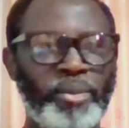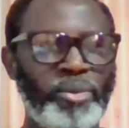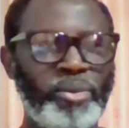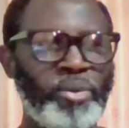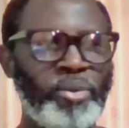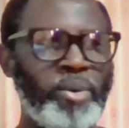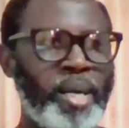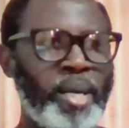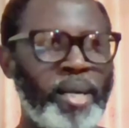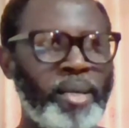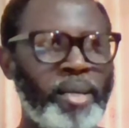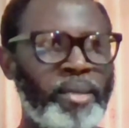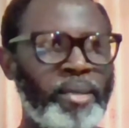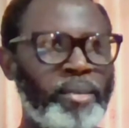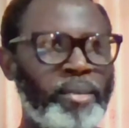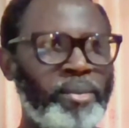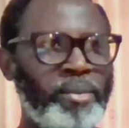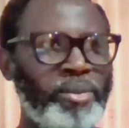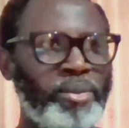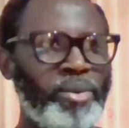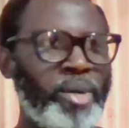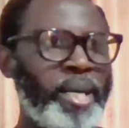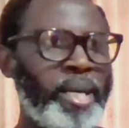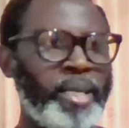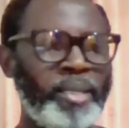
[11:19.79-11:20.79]
you are
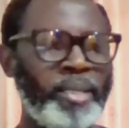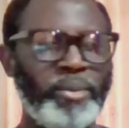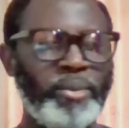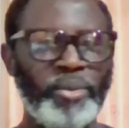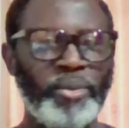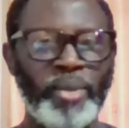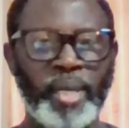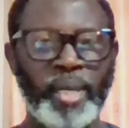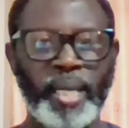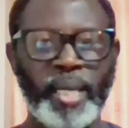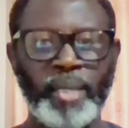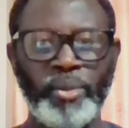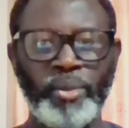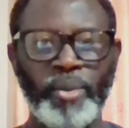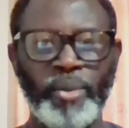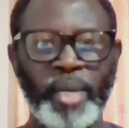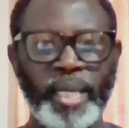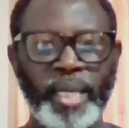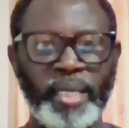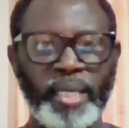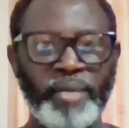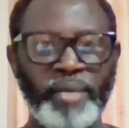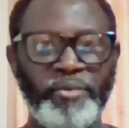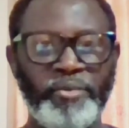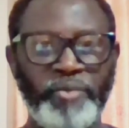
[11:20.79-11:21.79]
you are you are you are
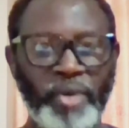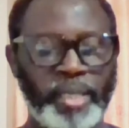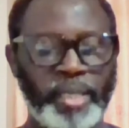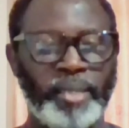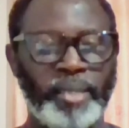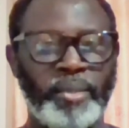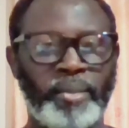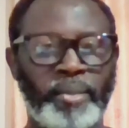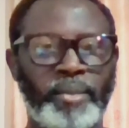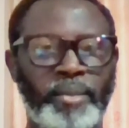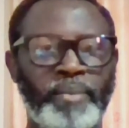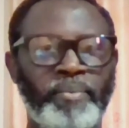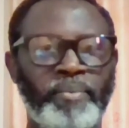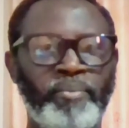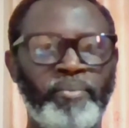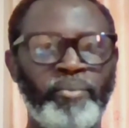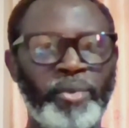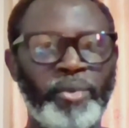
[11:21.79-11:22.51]
in a forest,